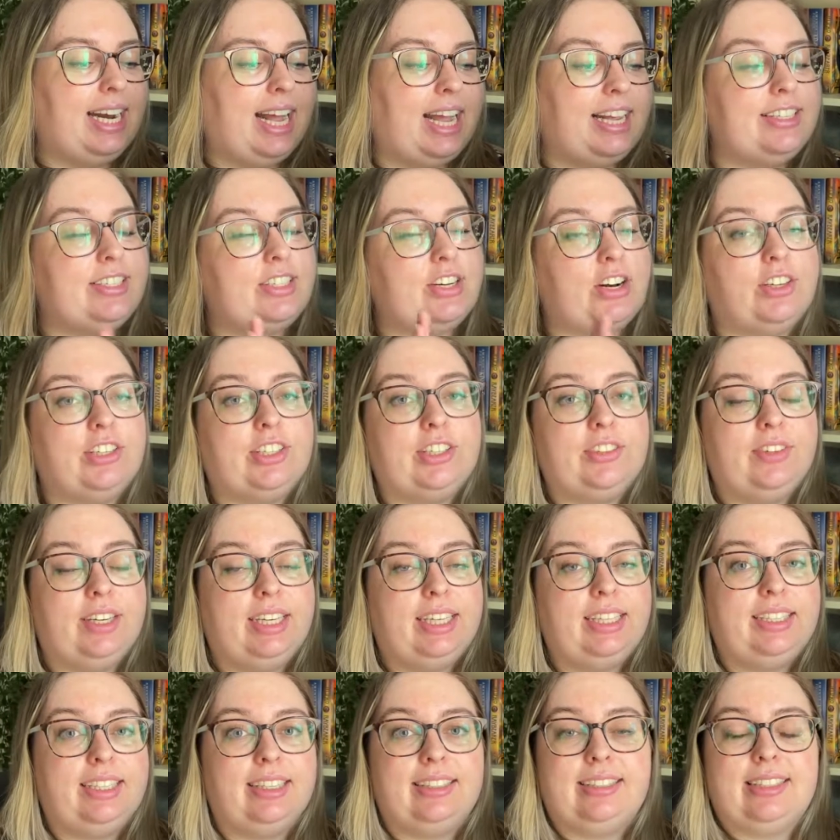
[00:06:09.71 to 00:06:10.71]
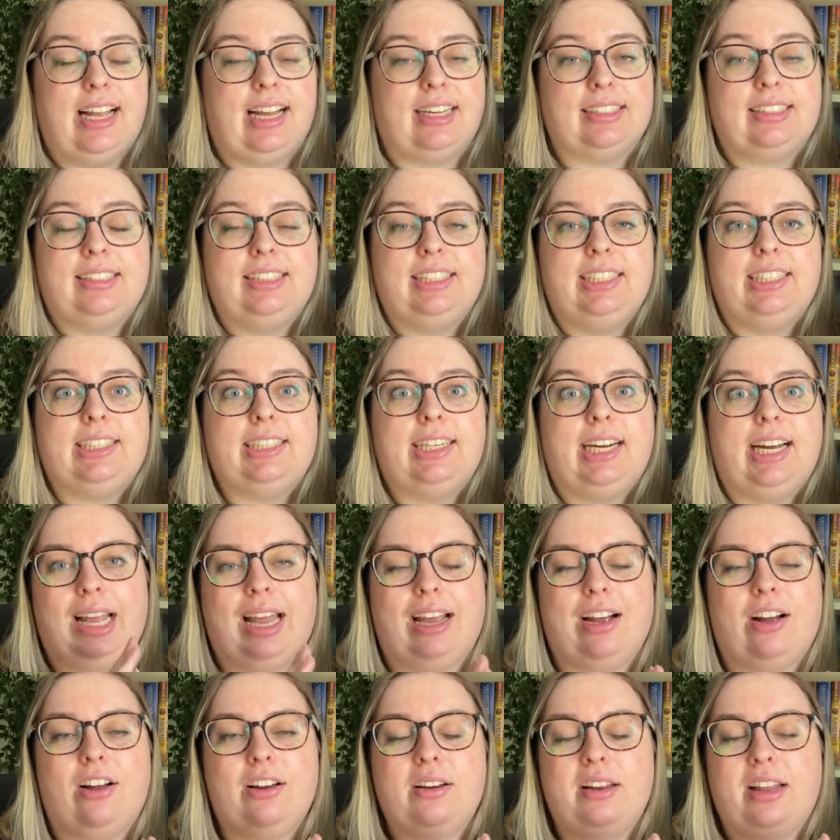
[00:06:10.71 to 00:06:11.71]
I started reading this last year, and
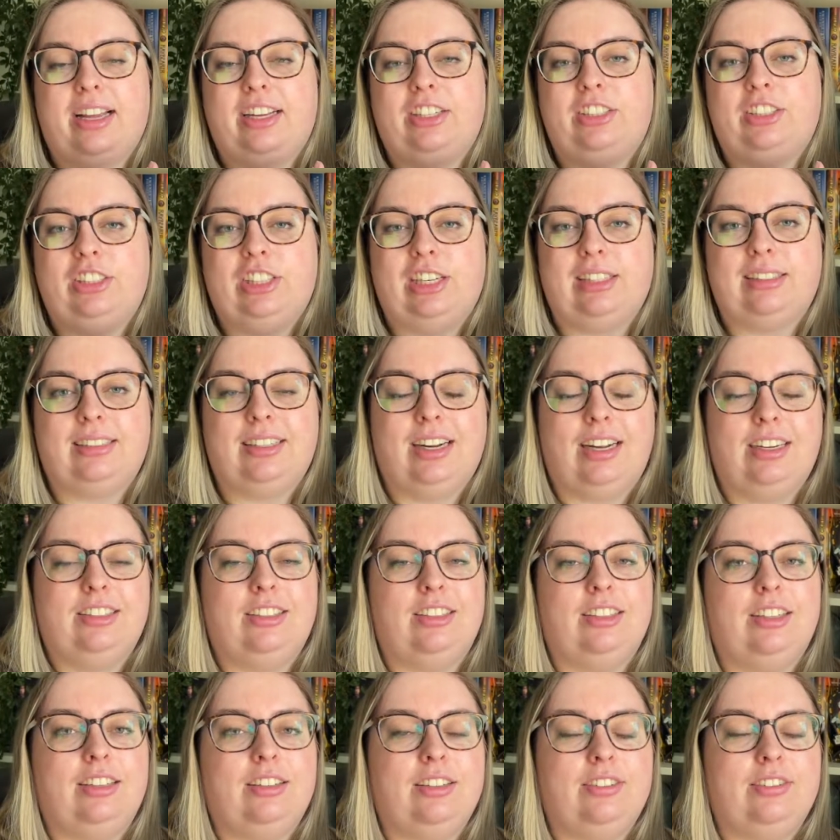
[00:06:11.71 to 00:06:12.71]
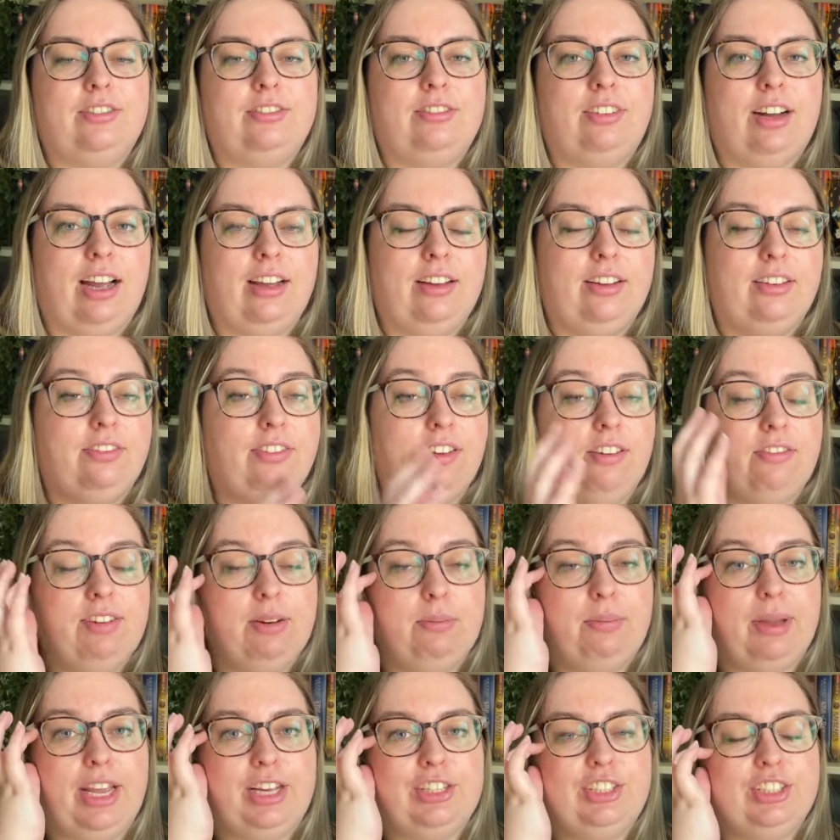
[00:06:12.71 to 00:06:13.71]
I got like just under 50
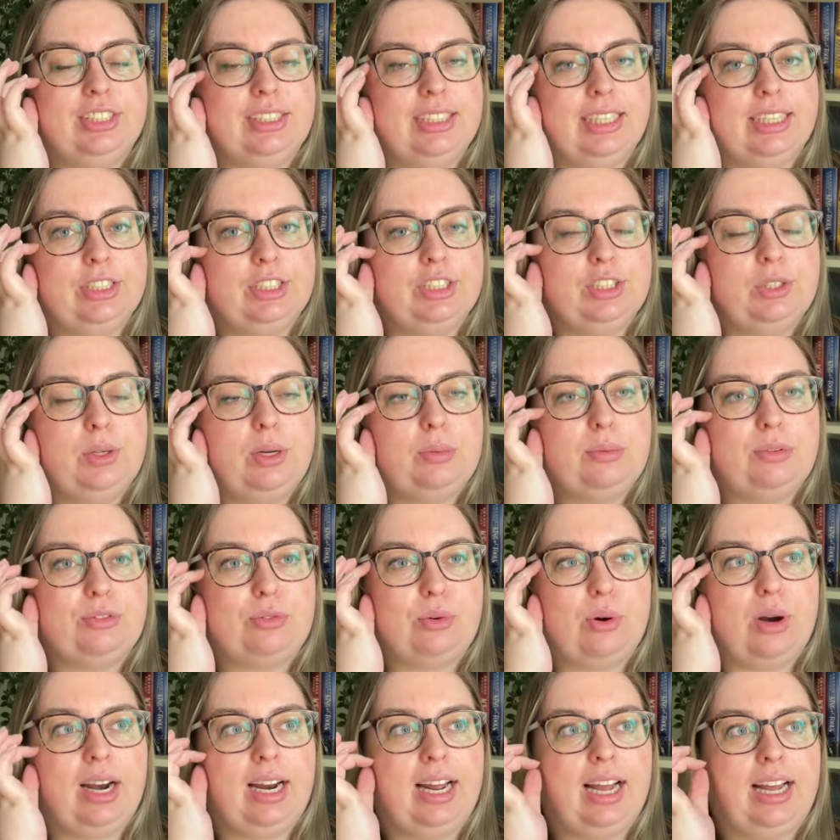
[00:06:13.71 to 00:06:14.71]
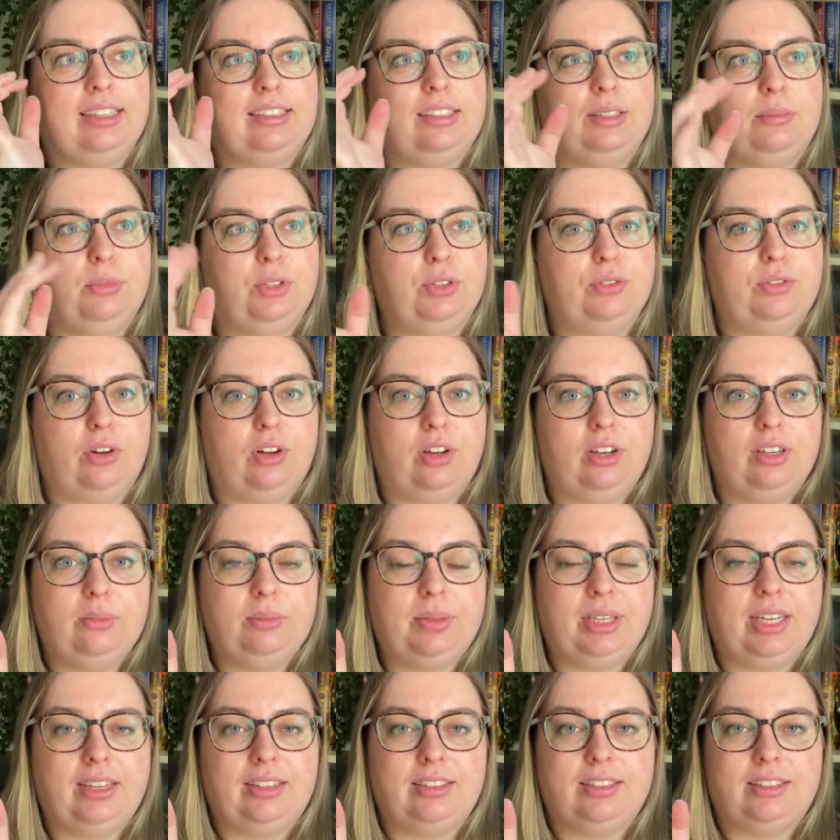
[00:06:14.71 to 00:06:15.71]
pages into it before I had to move on
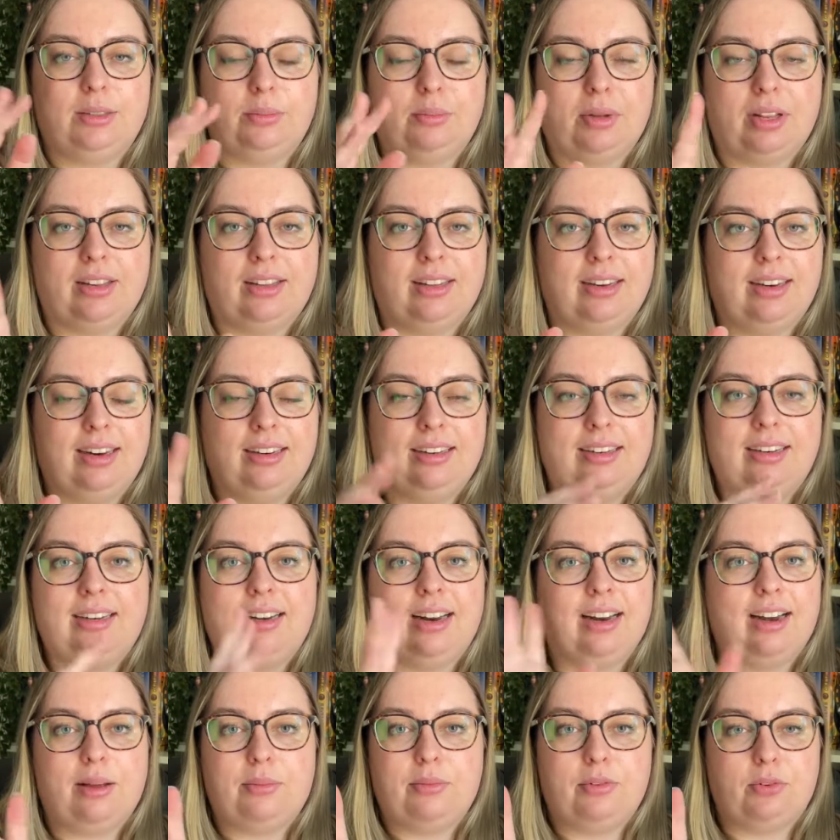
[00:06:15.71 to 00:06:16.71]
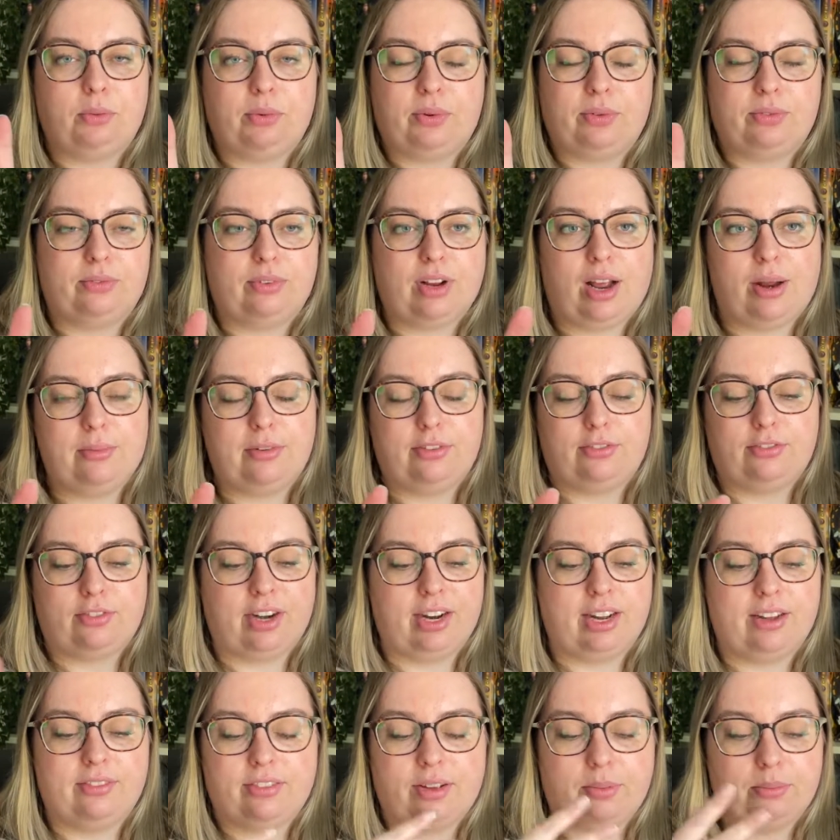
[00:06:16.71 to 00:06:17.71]
because the month had ended, and I'm a
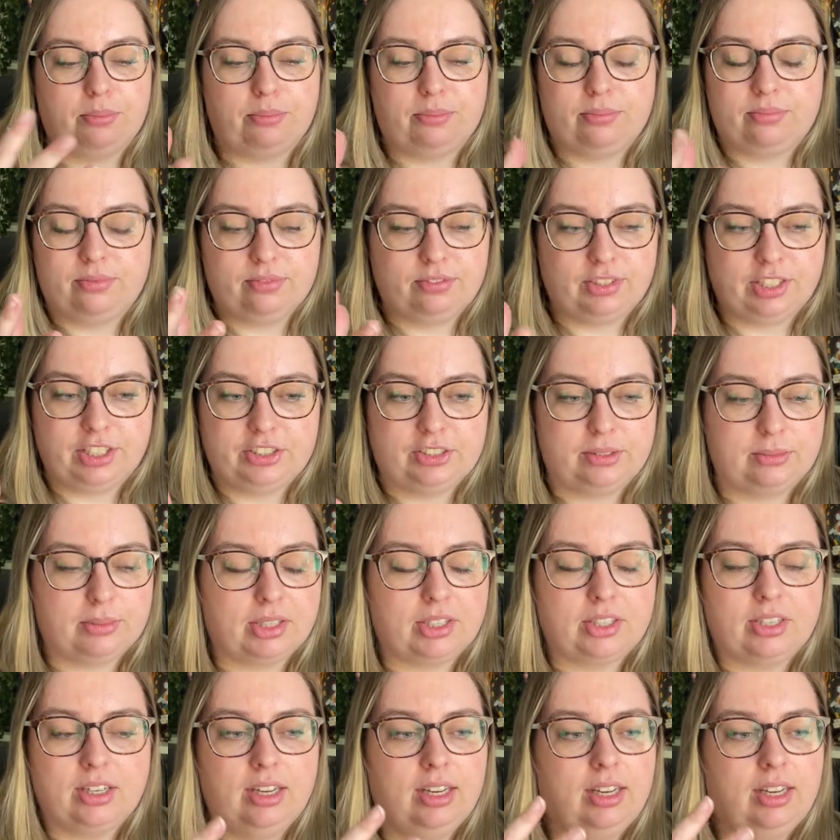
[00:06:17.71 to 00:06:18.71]
freak if I finish a book.